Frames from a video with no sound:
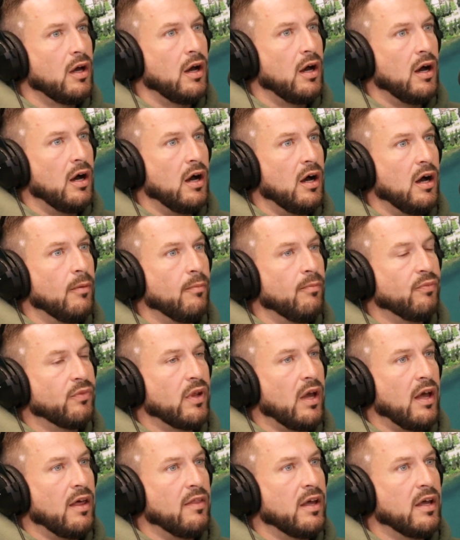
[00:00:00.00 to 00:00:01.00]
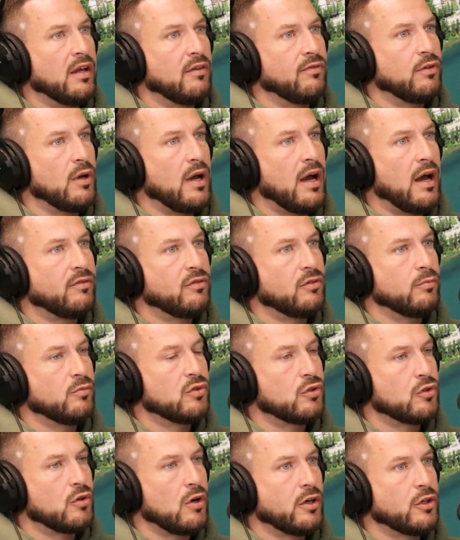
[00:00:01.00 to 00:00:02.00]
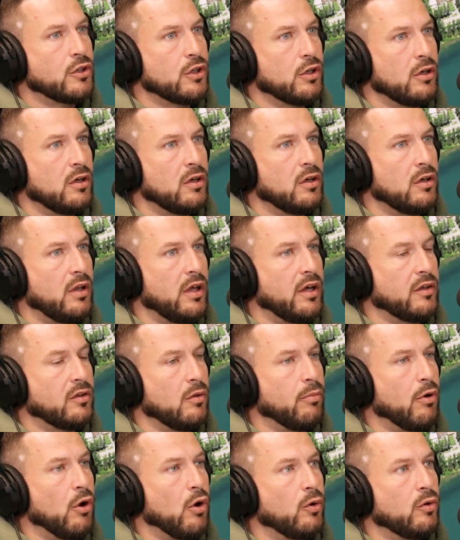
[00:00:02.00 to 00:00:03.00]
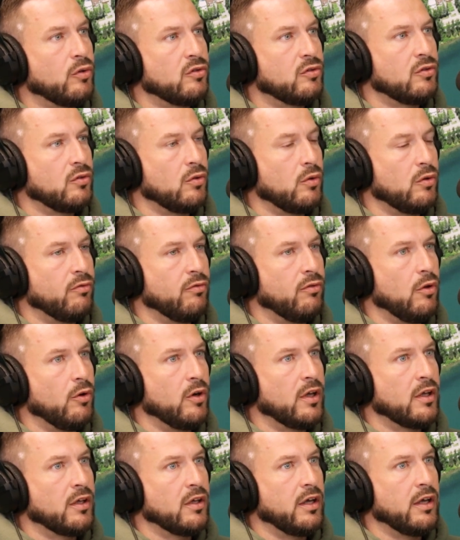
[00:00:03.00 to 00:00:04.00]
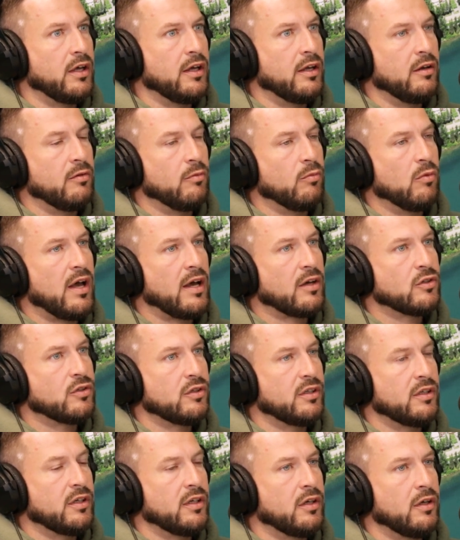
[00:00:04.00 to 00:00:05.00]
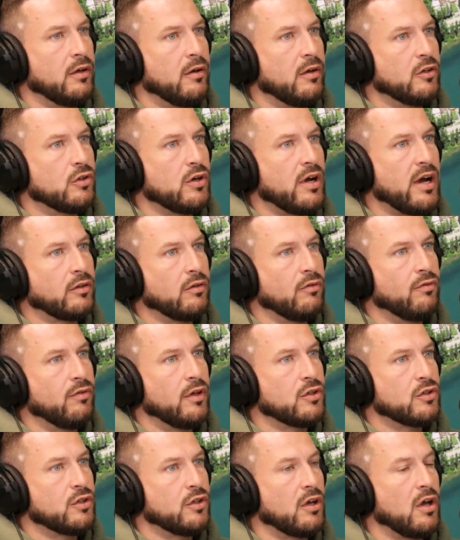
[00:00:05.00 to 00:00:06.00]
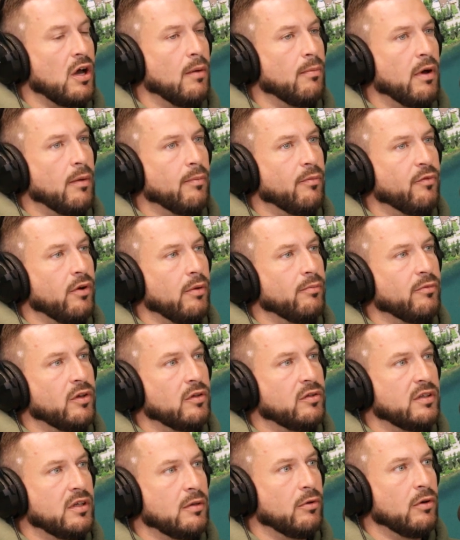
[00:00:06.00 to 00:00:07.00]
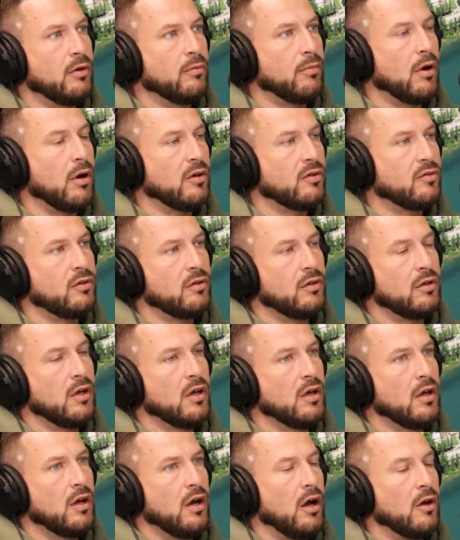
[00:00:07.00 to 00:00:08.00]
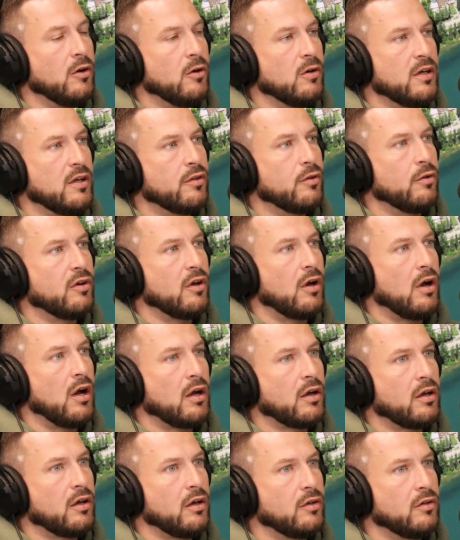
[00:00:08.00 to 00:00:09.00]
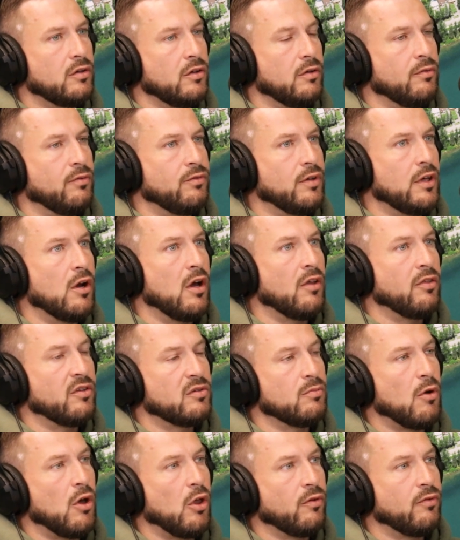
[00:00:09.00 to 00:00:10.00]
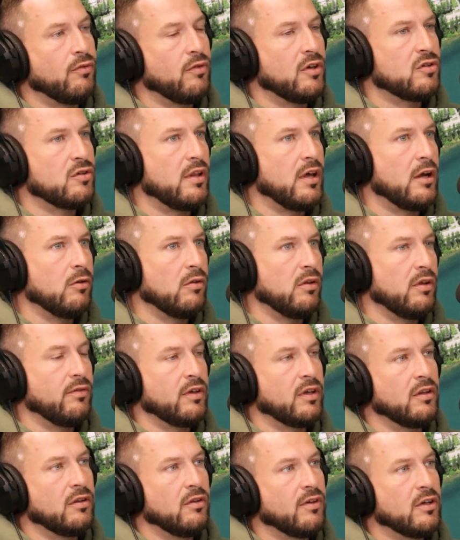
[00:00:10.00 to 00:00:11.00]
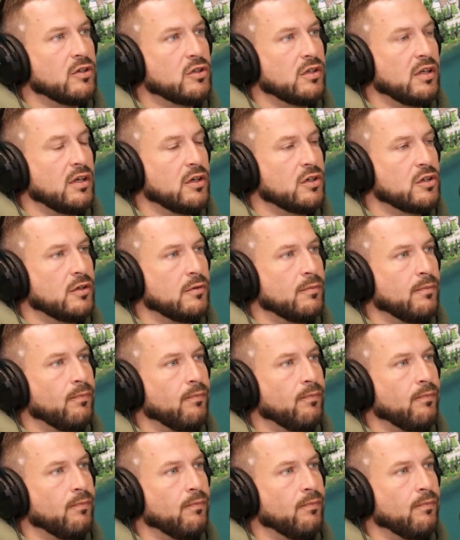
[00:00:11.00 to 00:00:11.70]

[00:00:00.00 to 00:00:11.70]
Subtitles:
And then if you have some structure like the posts or the floating, it will actually attract the fish to come up from the deeper parts underneath your dock to feed on the smaller fish that are living in the vegetation.